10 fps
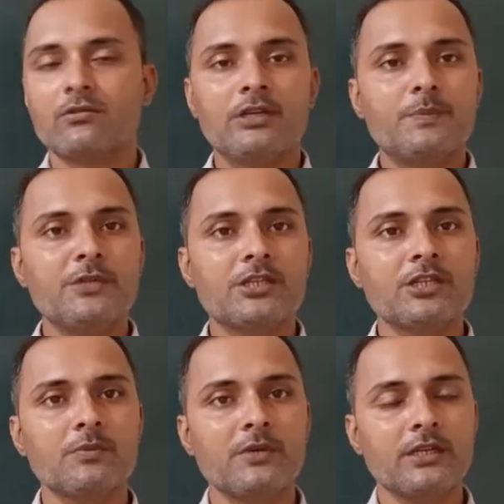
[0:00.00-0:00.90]
So, definition
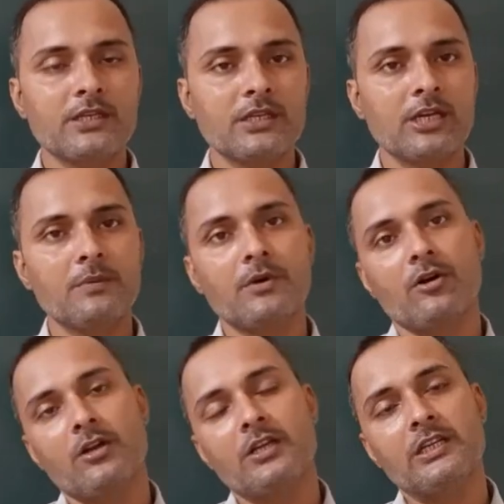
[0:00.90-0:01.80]
of linkage I have
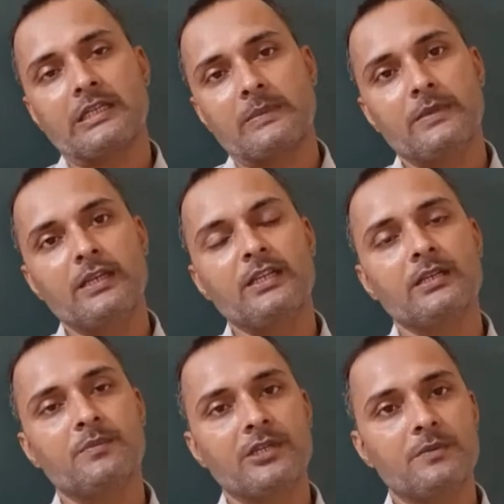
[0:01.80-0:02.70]
already explained in
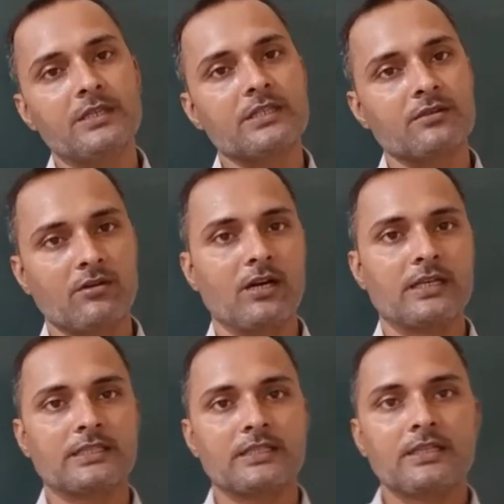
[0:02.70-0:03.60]
the previous
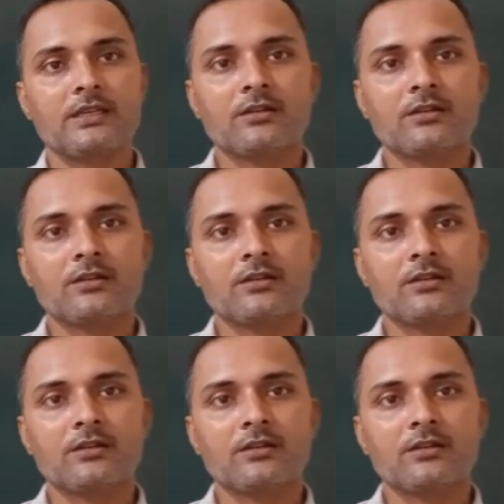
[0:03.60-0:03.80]
class.